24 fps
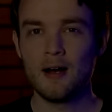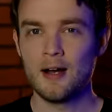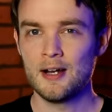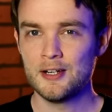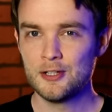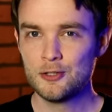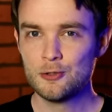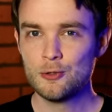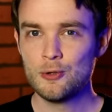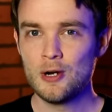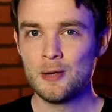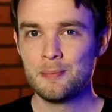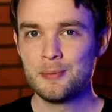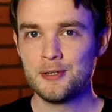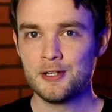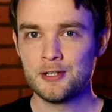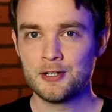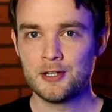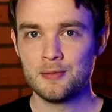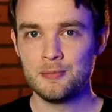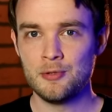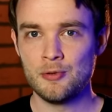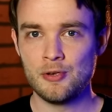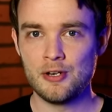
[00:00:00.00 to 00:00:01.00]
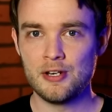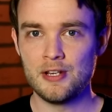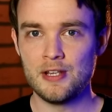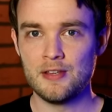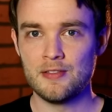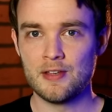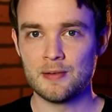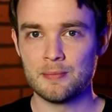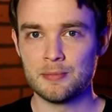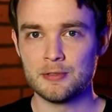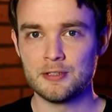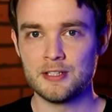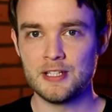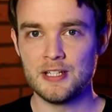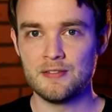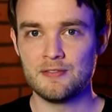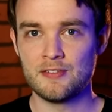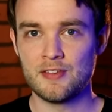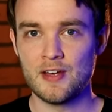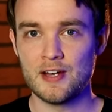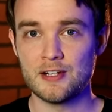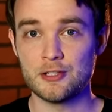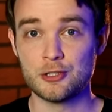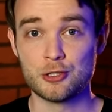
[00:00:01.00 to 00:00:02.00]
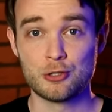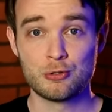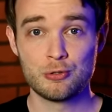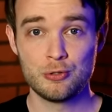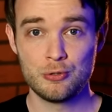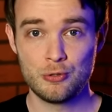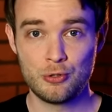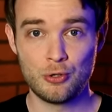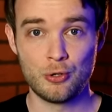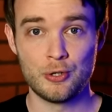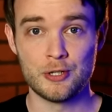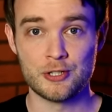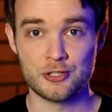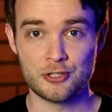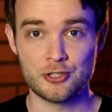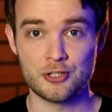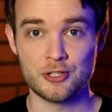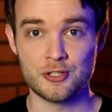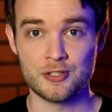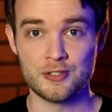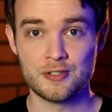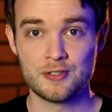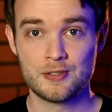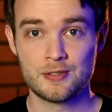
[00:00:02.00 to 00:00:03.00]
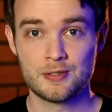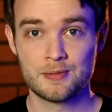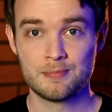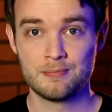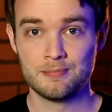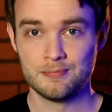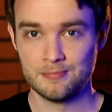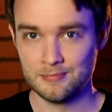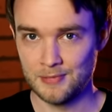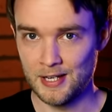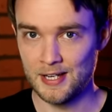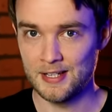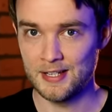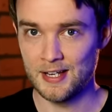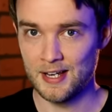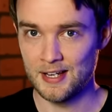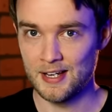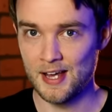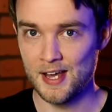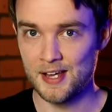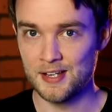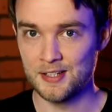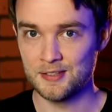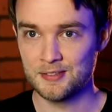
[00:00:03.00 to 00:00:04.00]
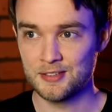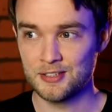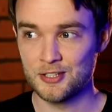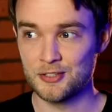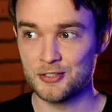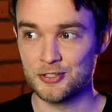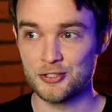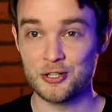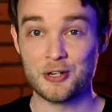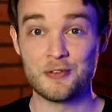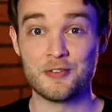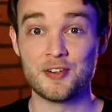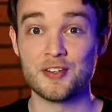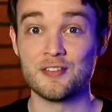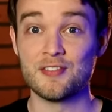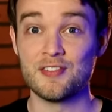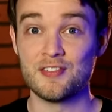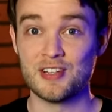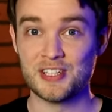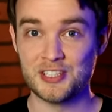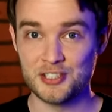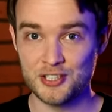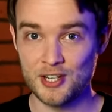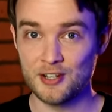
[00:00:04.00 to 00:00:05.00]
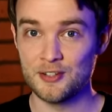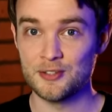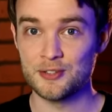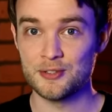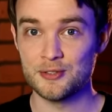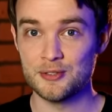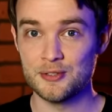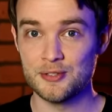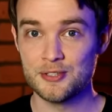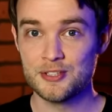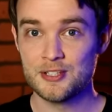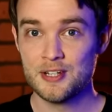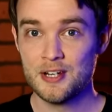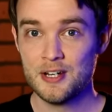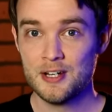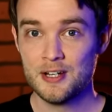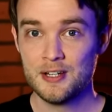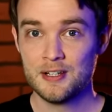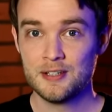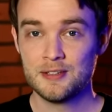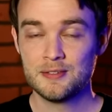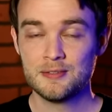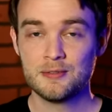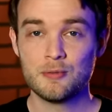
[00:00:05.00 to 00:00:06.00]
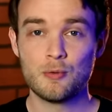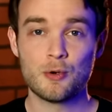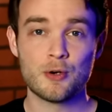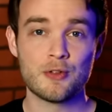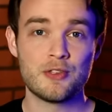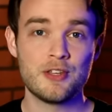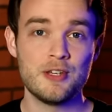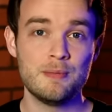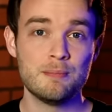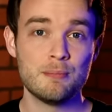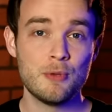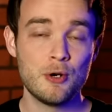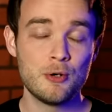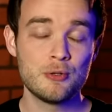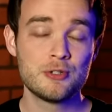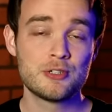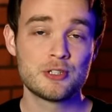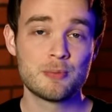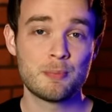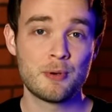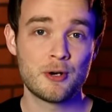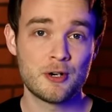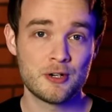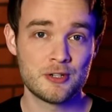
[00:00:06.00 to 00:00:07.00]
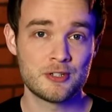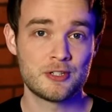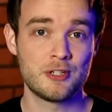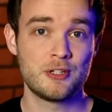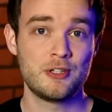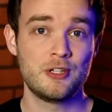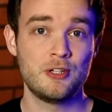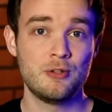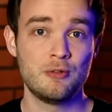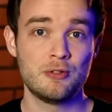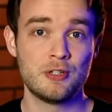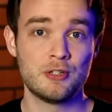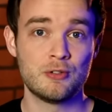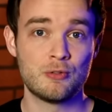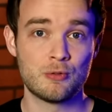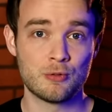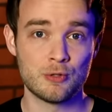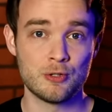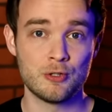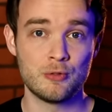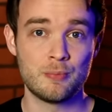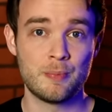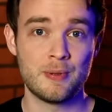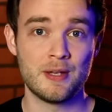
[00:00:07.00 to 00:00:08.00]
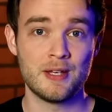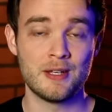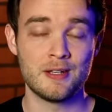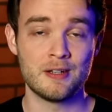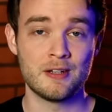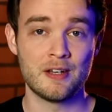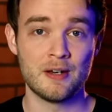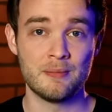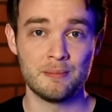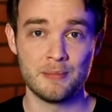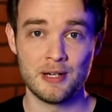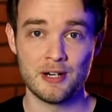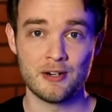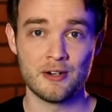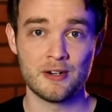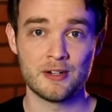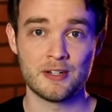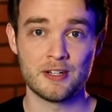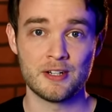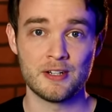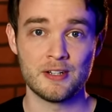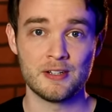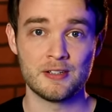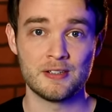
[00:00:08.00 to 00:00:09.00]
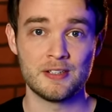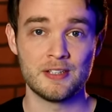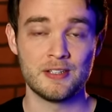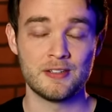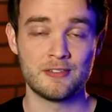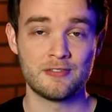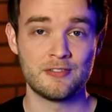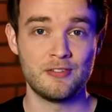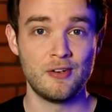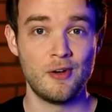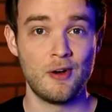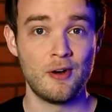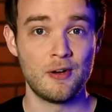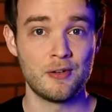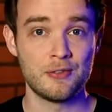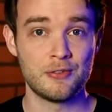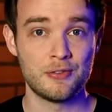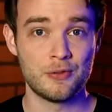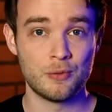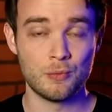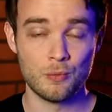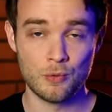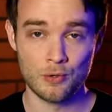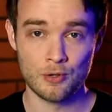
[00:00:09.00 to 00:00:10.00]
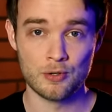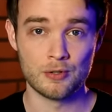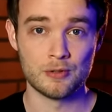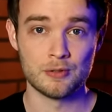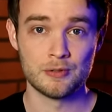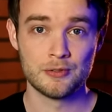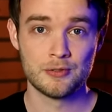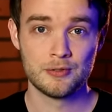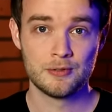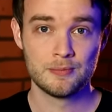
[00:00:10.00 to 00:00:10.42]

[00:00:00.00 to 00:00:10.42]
I grew up in a community that believed that true Christians, aka conservative evangelicals, were the most persecuted group in America, if not the world.